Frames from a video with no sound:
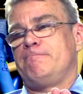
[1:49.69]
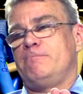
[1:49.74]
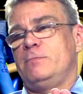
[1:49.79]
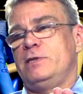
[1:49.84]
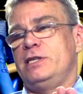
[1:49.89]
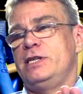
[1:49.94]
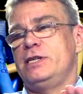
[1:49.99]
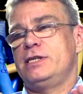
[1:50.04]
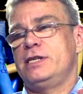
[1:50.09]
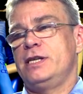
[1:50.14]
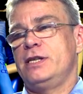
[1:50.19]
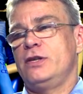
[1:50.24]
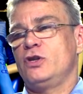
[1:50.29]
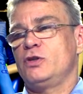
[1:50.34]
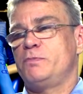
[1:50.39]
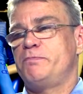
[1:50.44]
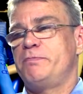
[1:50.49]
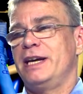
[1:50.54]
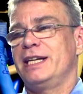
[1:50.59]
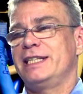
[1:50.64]
when you see
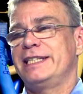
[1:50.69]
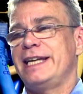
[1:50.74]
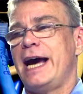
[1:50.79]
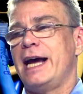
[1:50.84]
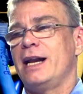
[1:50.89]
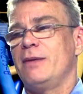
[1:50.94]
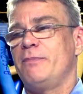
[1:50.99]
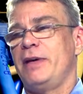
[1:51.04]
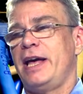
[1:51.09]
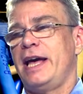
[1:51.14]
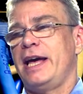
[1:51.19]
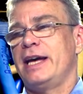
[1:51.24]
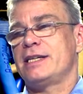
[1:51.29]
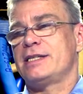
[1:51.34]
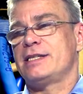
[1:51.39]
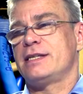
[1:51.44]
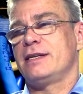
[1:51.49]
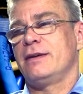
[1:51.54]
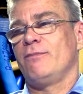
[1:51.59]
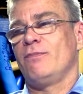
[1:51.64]
those big data
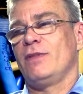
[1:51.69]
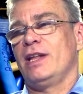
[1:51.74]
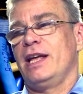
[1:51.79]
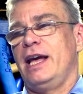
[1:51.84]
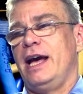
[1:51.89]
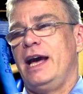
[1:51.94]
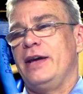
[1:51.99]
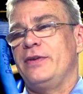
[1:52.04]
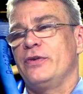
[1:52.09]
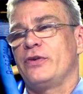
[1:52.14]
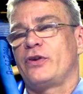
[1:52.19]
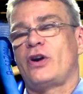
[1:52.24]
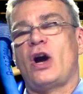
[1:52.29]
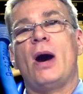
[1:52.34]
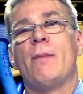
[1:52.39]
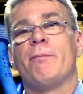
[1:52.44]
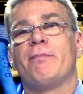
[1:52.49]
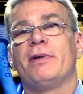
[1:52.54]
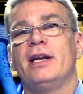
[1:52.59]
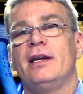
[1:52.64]
banks at your
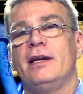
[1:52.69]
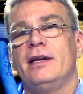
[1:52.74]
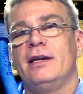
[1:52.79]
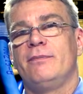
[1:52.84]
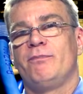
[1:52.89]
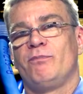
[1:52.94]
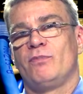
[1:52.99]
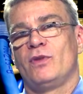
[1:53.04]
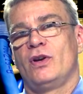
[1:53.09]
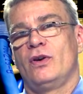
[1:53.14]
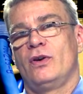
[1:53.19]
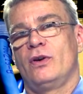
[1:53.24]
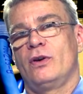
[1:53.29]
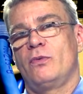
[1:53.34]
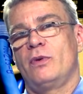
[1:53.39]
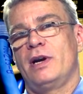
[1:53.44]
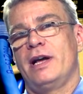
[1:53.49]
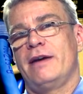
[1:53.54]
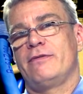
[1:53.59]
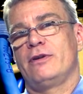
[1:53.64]
company or
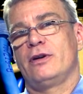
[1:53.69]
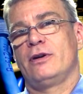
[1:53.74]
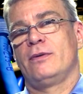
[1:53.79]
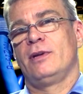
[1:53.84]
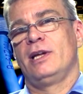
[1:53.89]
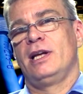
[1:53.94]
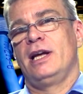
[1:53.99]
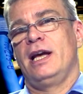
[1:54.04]
whatever,